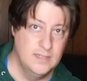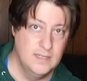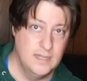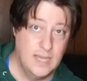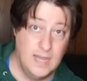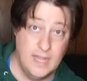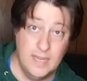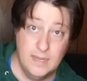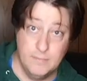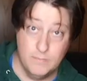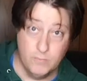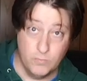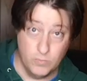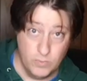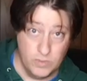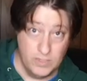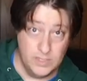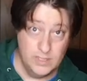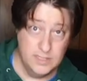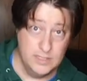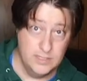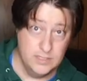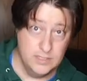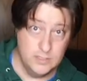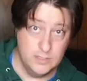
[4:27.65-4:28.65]
I am
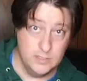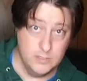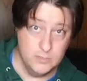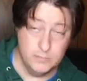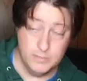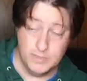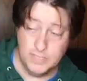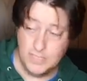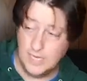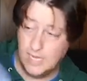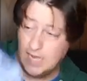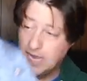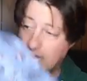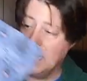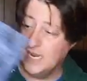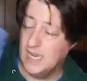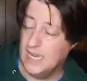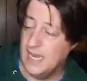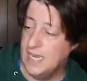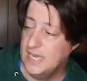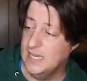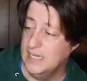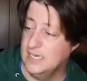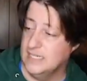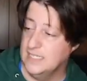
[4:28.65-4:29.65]
really stupid. I
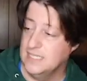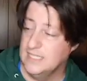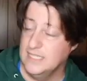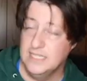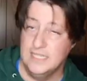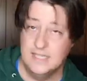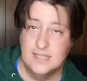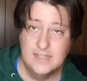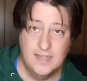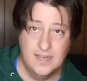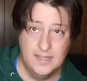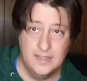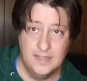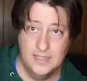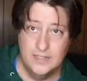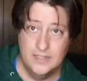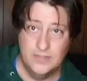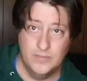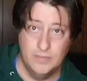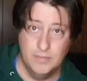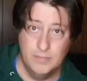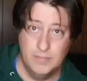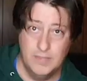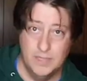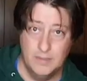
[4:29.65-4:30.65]
honestly thought this
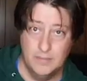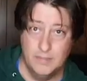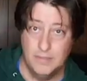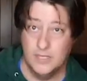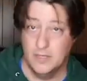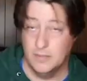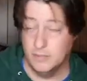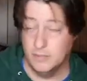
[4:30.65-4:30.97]
would be a better